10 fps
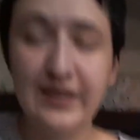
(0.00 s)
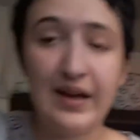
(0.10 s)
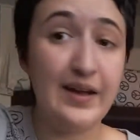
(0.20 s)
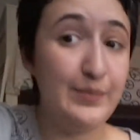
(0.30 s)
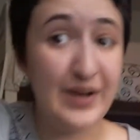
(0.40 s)

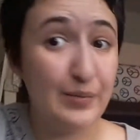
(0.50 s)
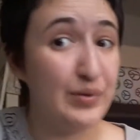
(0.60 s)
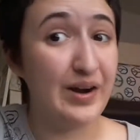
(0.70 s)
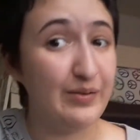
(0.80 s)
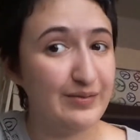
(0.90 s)
I am not
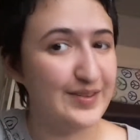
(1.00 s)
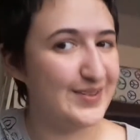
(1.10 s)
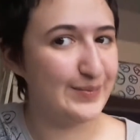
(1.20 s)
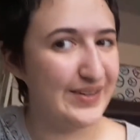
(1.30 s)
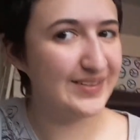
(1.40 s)
proud of
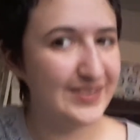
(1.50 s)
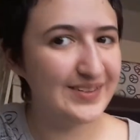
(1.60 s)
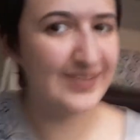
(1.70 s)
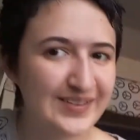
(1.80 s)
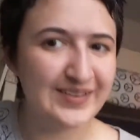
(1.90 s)
this
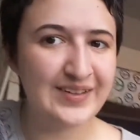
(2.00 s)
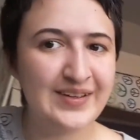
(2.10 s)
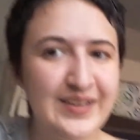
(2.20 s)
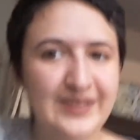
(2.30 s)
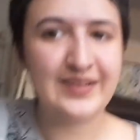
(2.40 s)
mess,
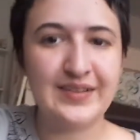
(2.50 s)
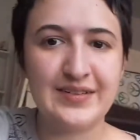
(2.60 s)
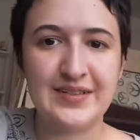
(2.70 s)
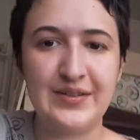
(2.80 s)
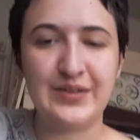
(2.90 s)

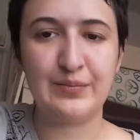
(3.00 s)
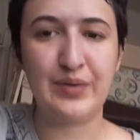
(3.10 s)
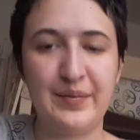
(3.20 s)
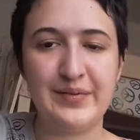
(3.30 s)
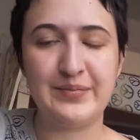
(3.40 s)
as you can
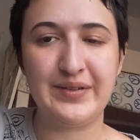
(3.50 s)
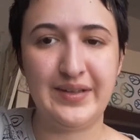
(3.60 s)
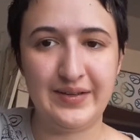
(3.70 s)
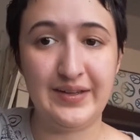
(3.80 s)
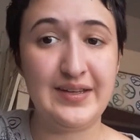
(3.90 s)

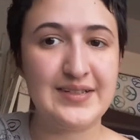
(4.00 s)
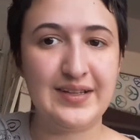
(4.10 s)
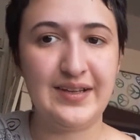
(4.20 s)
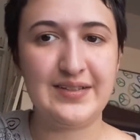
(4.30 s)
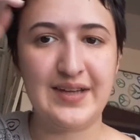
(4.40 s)
probably
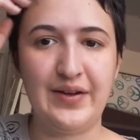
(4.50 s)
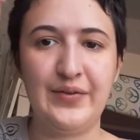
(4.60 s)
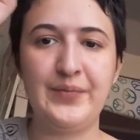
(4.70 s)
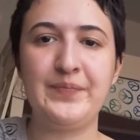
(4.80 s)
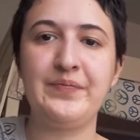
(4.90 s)
easily
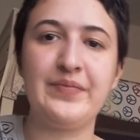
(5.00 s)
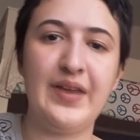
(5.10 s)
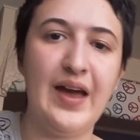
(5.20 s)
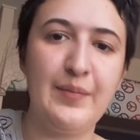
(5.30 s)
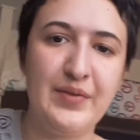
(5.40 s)
tell.
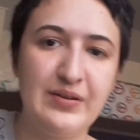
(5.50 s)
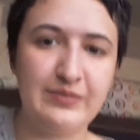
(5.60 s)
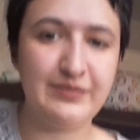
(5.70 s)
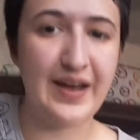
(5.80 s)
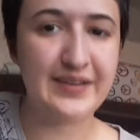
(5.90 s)
And in
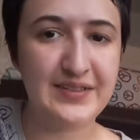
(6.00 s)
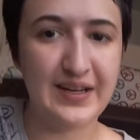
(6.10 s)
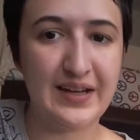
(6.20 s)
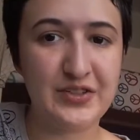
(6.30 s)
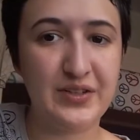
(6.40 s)
fact,
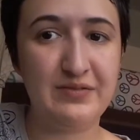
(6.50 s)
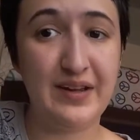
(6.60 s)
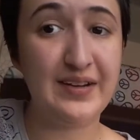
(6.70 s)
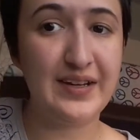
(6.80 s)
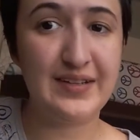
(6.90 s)
actually
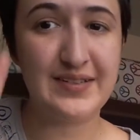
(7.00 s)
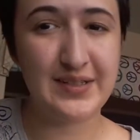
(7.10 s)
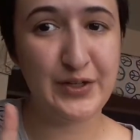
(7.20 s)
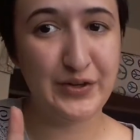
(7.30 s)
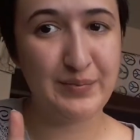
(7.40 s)
very
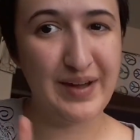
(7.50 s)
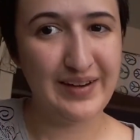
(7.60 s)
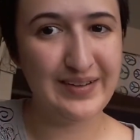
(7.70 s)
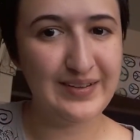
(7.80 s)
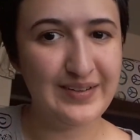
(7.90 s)
insecure about
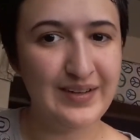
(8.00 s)
it.